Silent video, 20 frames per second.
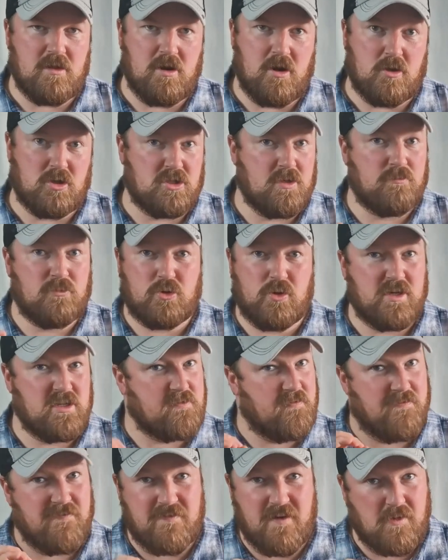some triggers
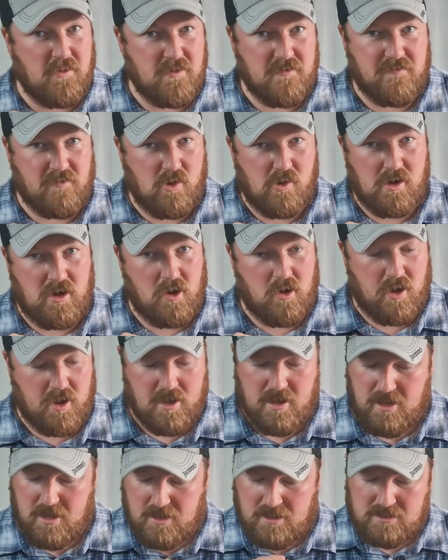are very, very light.
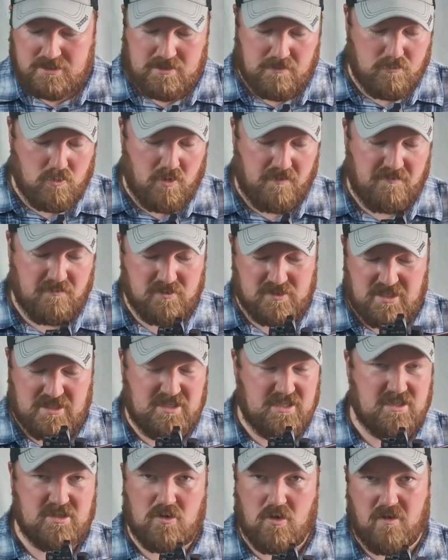Some rifles,
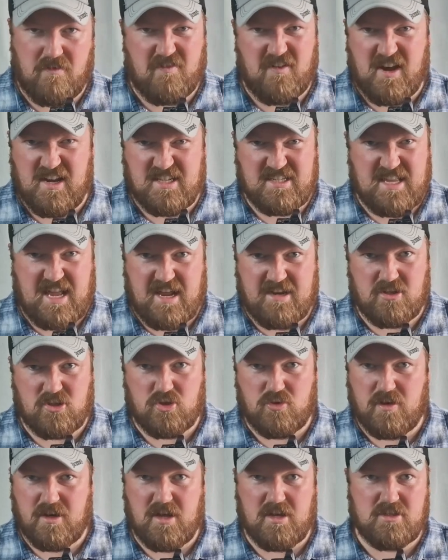this has got a fairly standard
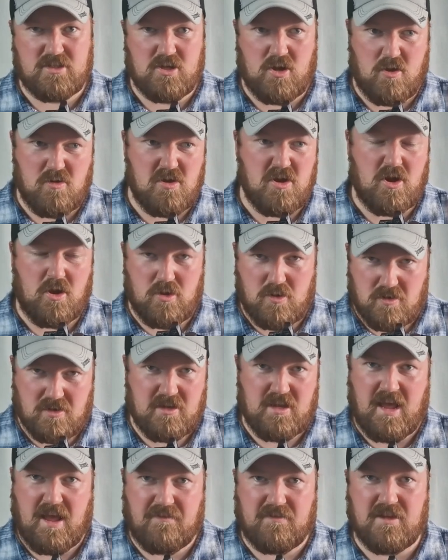trigger, so you
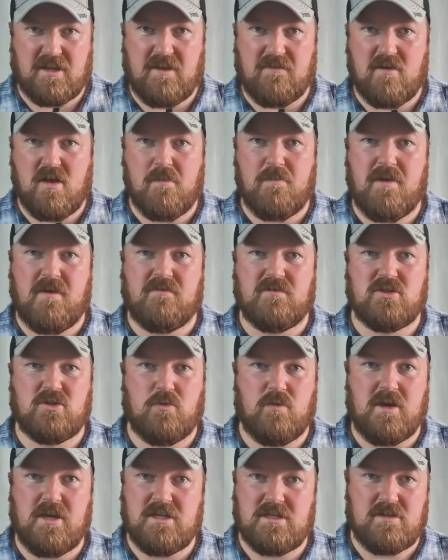have to give it a bit of a
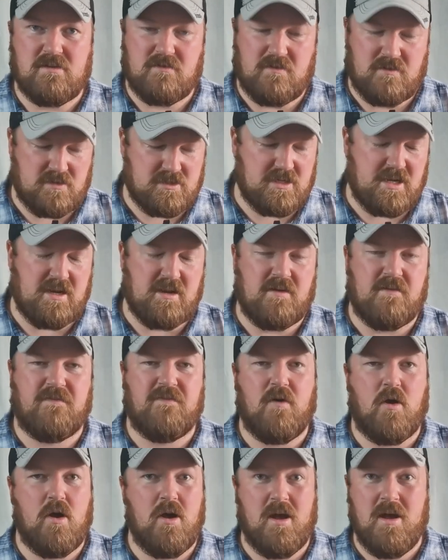squeeze to get it to
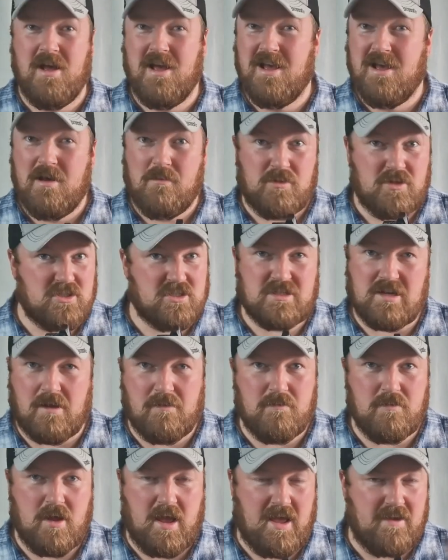fire. But
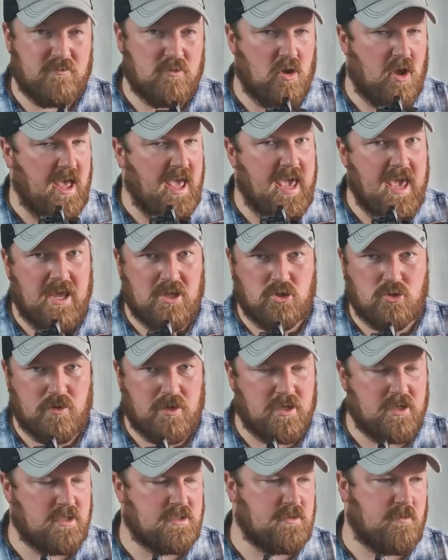some have got hair
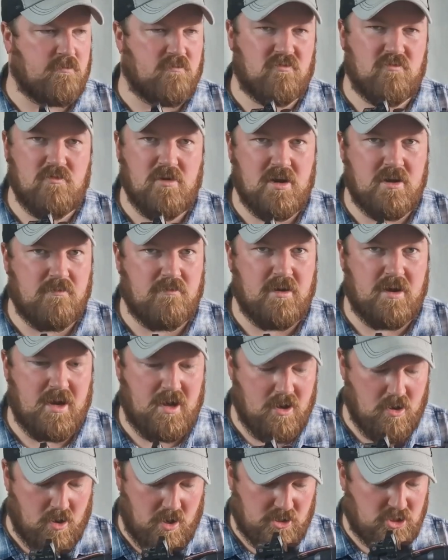triggers and really, really
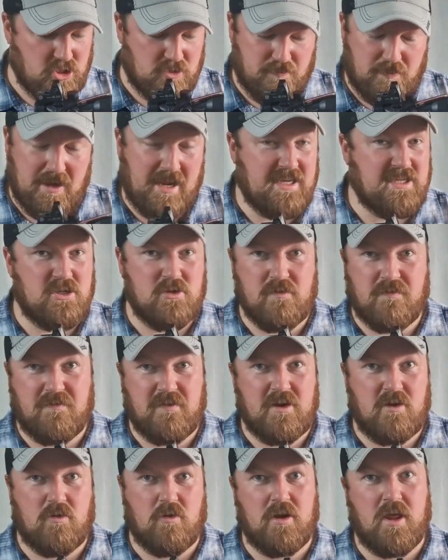light. Just placing your
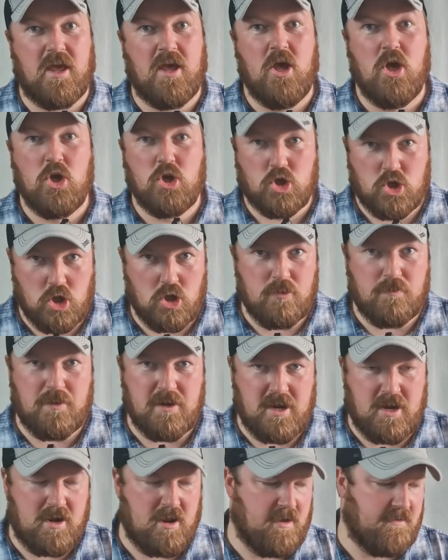finger on it could
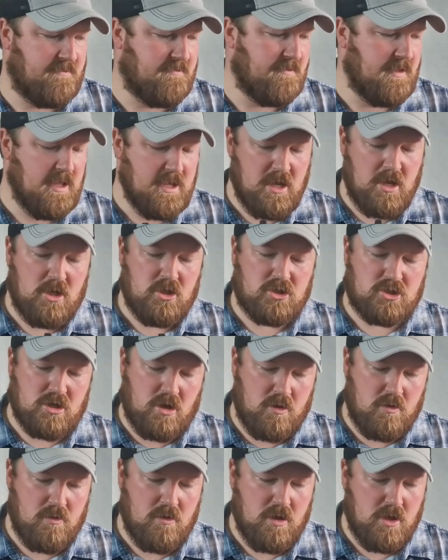be enough.
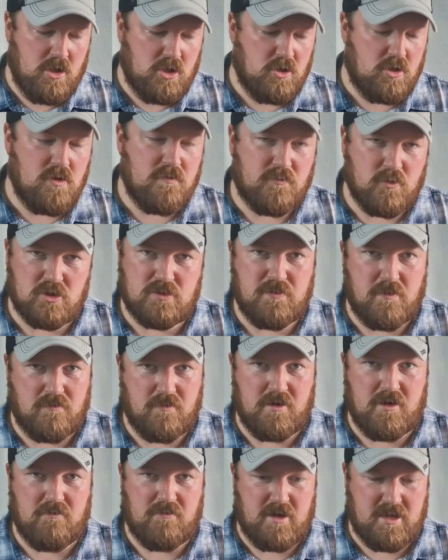So you've got to be
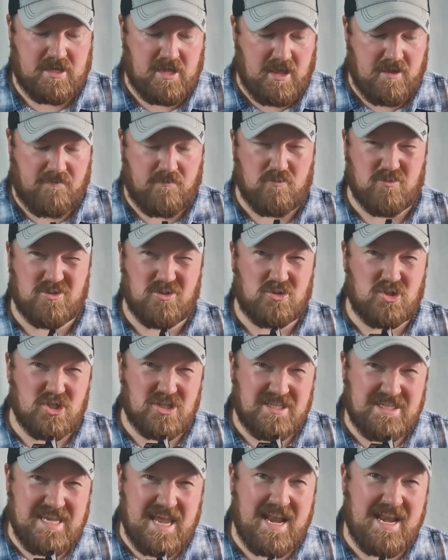really, really careful. So
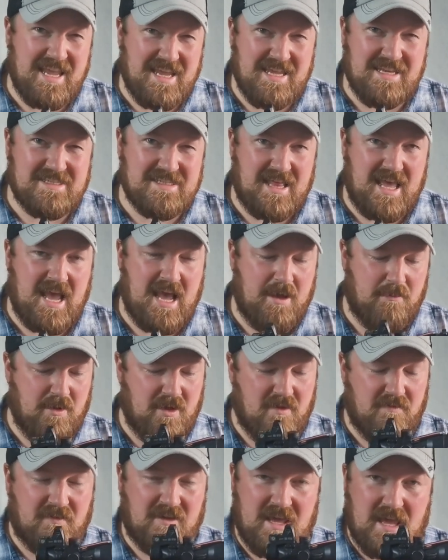just getting into the
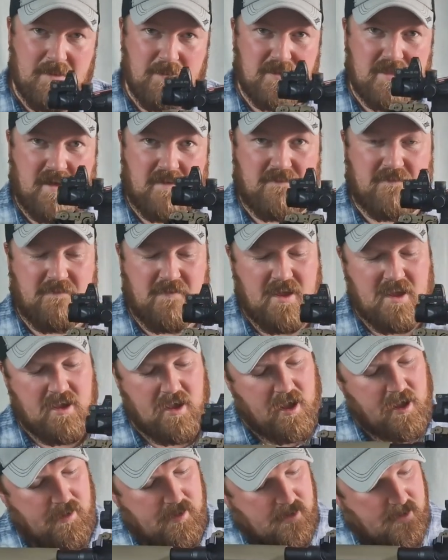habit of keeping that
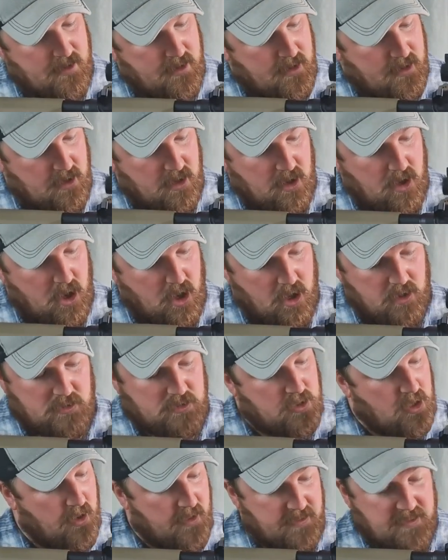finger
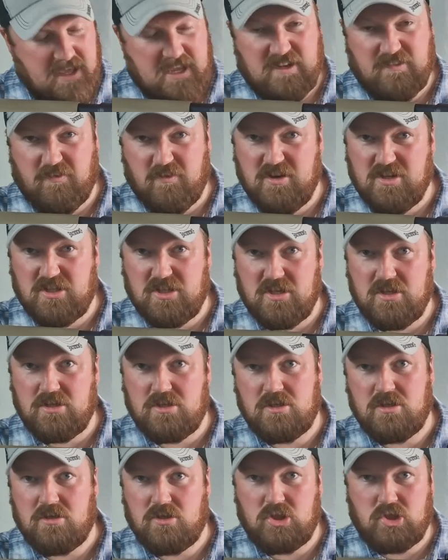like this, for
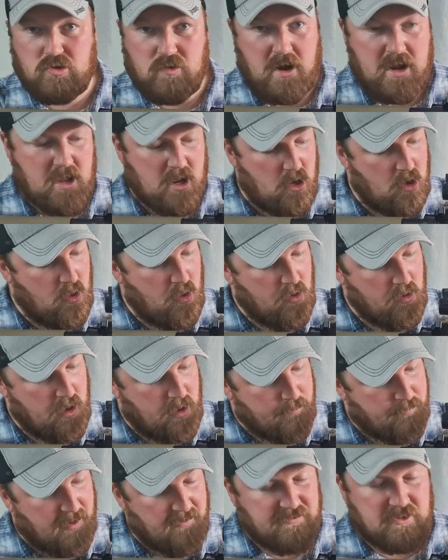instance, straight along
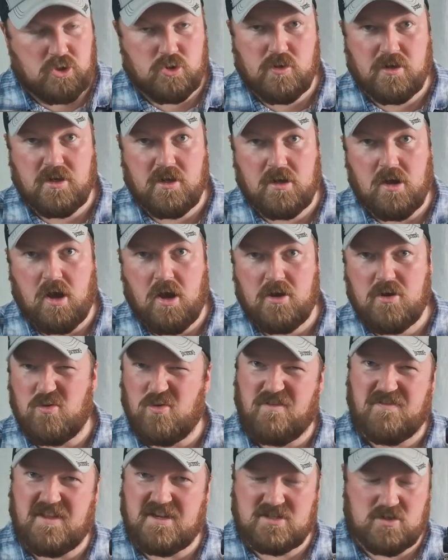above the trigger guard,
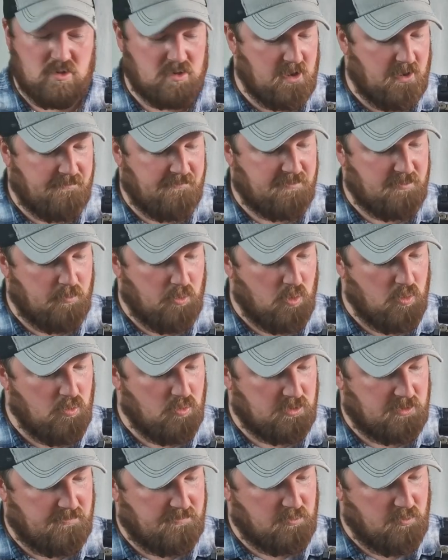or if that's not comfortable
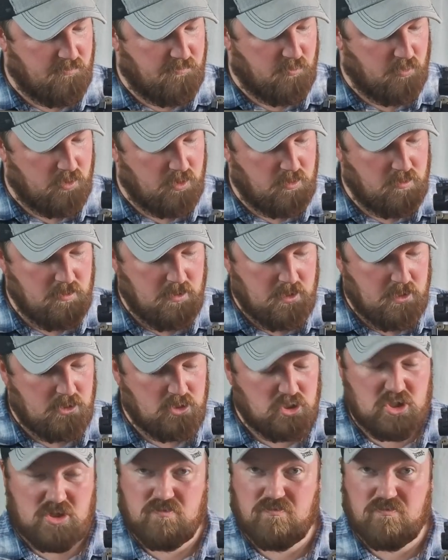or difficult for you, just